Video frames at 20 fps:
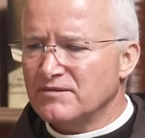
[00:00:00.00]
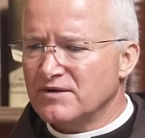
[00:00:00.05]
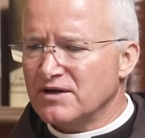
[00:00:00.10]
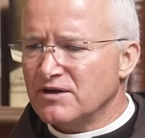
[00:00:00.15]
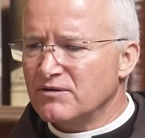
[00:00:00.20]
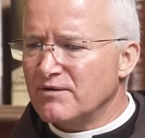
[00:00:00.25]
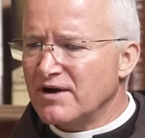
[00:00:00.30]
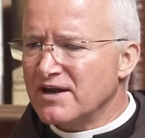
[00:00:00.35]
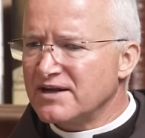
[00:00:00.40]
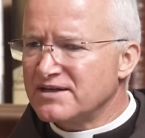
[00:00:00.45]

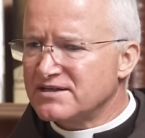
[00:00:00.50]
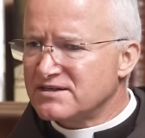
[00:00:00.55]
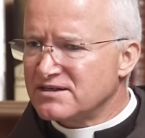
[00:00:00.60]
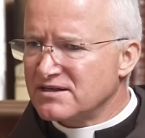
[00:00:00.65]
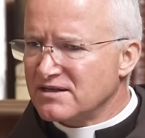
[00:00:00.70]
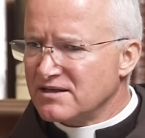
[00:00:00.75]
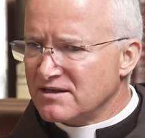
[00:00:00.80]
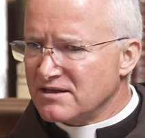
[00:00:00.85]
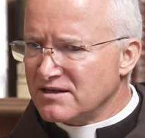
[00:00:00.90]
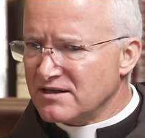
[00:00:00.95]
erase
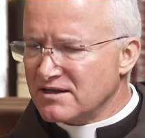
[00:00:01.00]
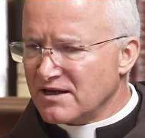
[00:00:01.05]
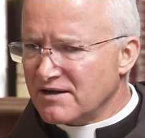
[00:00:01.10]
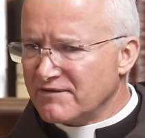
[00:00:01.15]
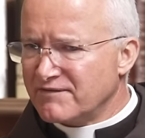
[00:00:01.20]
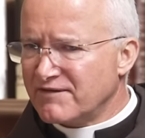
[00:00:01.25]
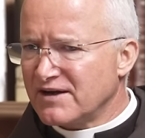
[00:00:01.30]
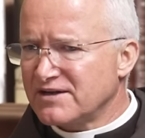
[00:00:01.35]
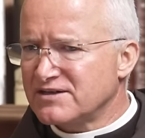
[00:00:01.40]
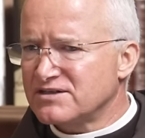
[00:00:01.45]
the
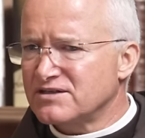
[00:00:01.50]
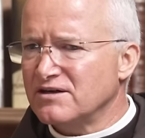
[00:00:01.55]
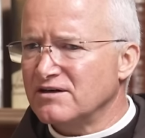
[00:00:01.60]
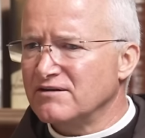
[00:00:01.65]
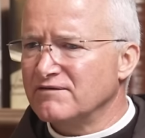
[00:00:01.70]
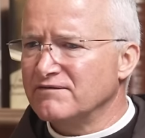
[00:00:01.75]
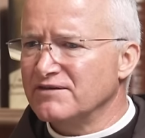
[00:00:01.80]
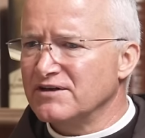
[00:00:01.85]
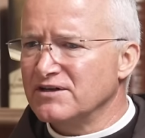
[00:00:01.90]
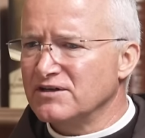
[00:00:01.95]
effects
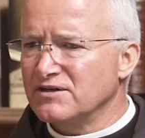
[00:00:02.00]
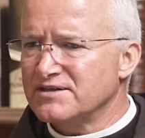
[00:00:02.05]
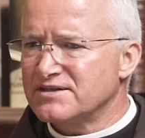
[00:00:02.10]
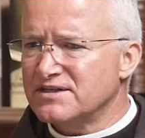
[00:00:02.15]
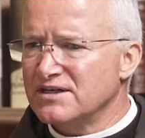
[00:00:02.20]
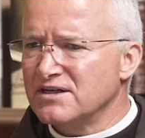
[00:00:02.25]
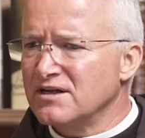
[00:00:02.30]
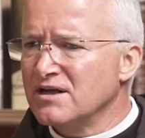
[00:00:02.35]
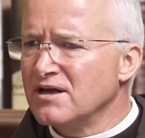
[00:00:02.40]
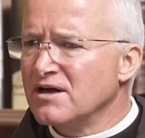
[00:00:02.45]
of venial
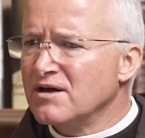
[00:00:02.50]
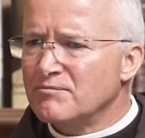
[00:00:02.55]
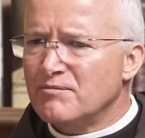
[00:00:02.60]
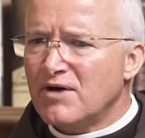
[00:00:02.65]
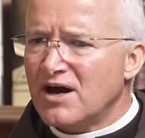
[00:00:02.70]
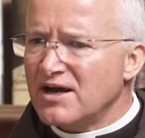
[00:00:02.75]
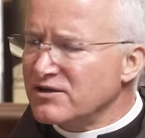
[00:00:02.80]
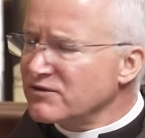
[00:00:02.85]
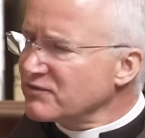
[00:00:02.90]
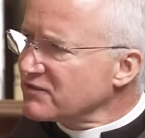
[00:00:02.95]
sin
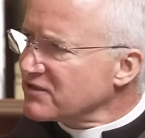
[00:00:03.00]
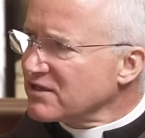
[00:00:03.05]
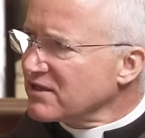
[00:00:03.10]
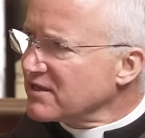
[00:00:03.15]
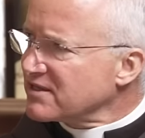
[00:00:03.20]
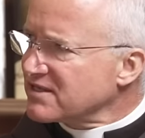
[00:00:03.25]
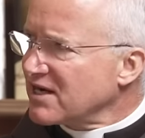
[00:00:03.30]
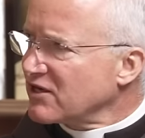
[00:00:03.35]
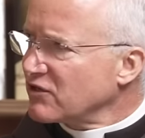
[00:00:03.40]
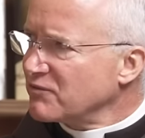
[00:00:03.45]
by using the
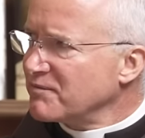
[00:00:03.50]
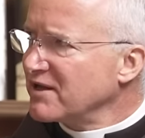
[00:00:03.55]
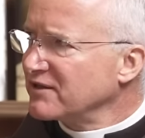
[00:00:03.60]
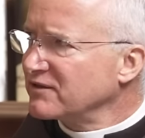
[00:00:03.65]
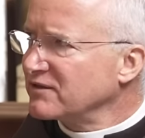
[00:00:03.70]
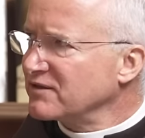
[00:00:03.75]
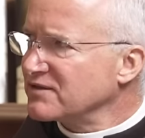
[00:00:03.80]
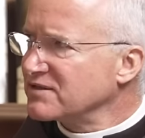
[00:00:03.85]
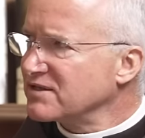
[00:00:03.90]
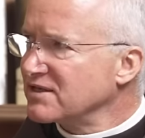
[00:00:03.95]

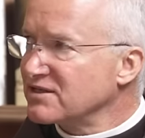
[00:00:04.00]
sacramentals.